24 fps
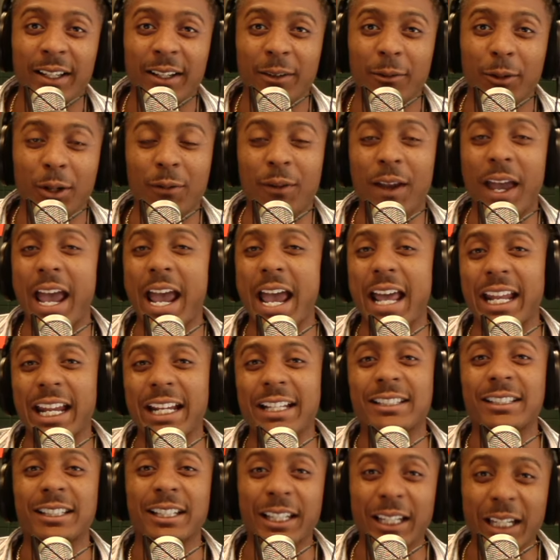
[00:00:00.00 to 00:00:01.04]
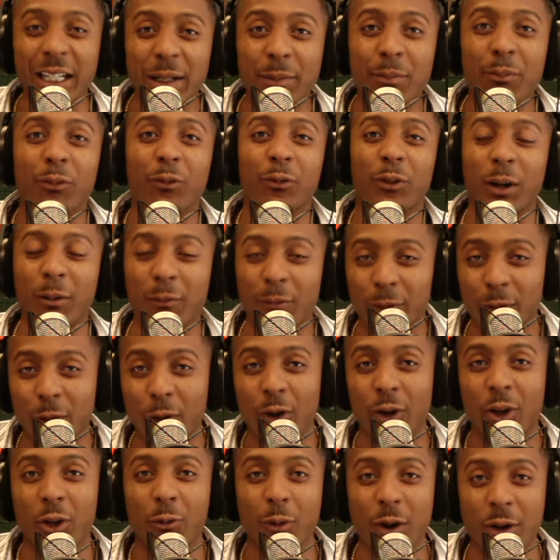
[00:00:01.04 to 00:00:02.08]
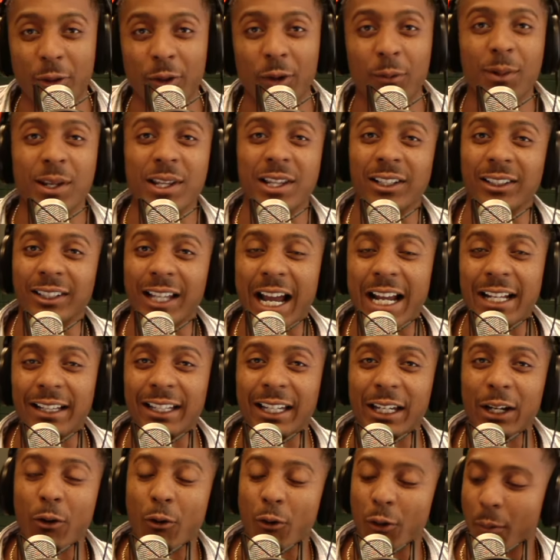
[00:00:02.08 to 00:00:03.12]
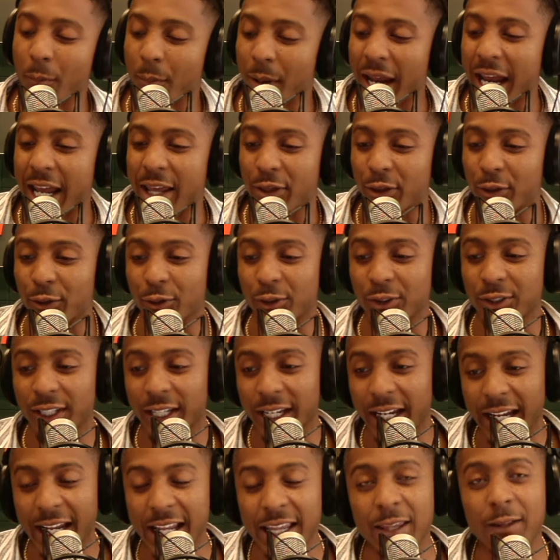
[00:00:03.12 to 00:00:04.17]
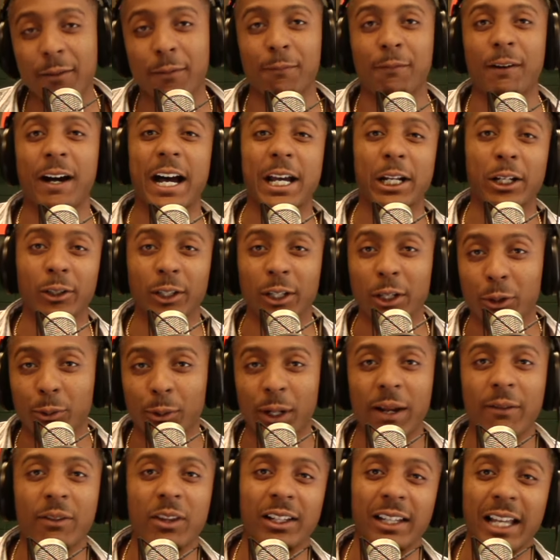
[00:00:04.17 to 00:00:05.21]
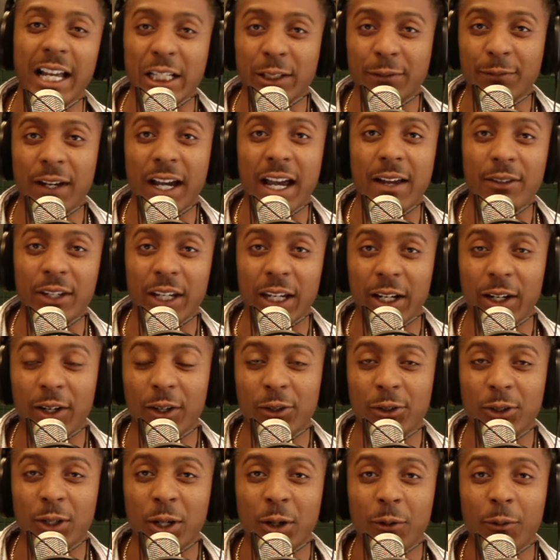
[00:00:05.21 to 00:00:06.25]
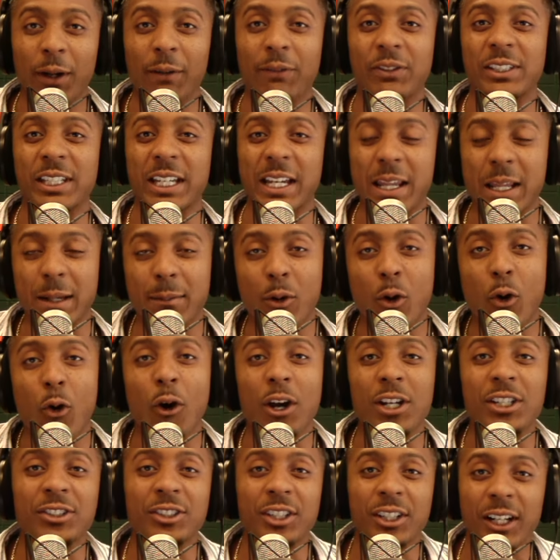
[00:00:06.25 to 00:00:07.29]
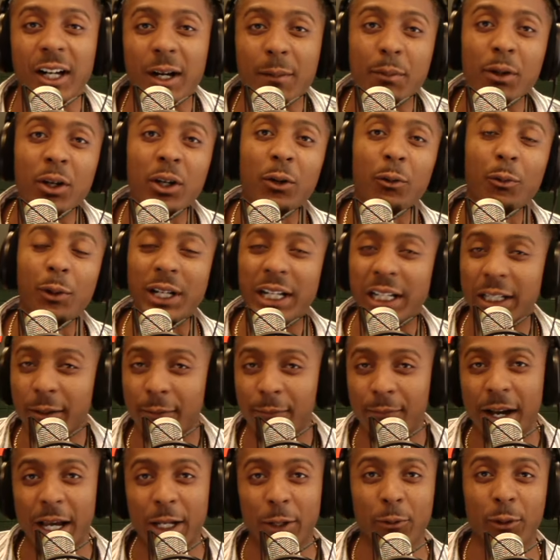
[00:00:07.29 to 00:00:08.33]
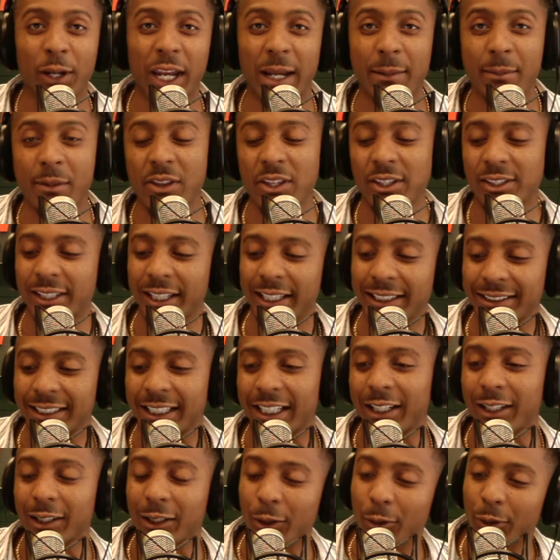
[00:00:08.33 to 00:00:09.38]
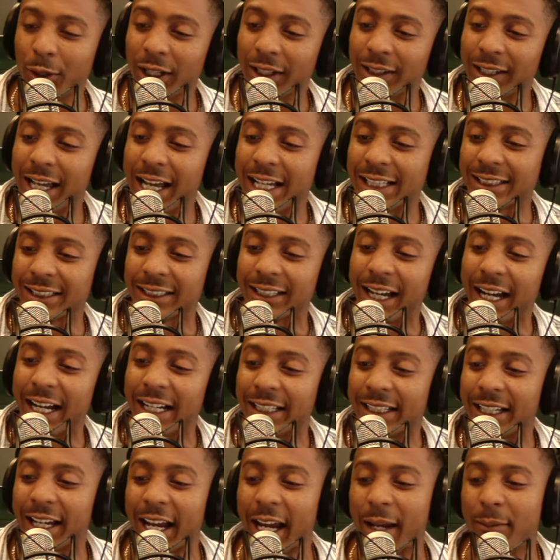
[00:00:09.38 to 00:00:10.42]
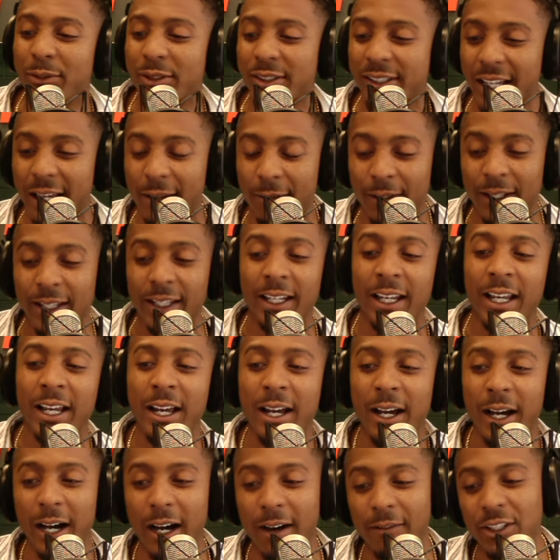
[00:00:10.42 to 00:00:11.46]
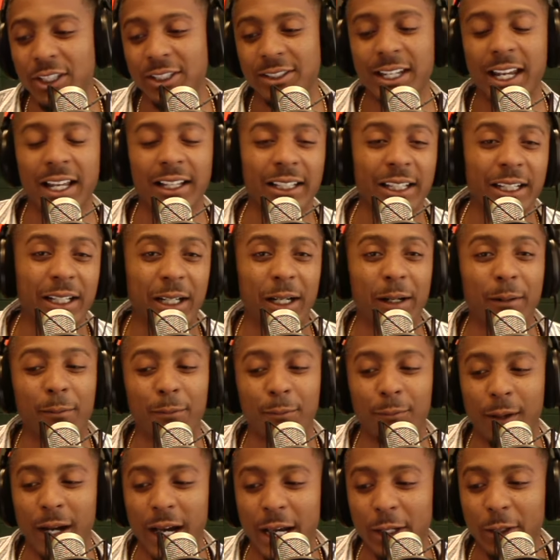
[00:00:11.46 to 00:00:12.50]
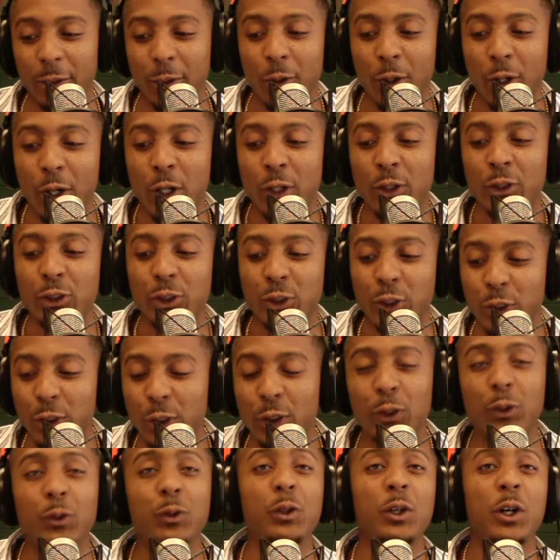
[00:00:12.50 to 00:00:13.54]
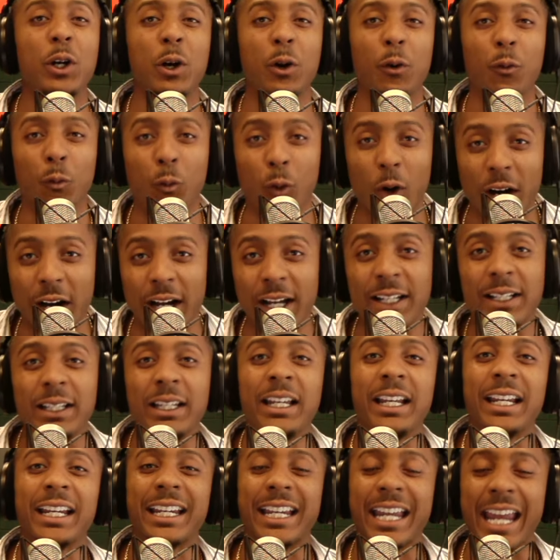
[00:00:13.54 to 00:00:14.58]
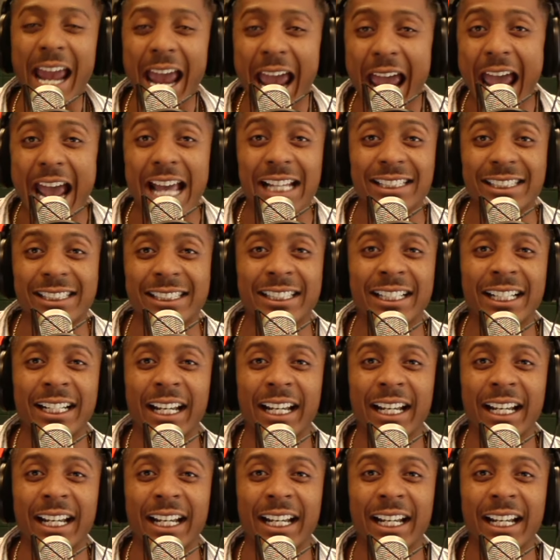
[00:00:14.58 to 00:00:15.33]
we've had a team from Florida, whether it be the Lightning or the Panthers, in the final. In three of the last 5 years, we've seen them hoisted up, winning the final game of the season, including last night, Game 7 of the Stanley Cup Final, 2-1 Cats.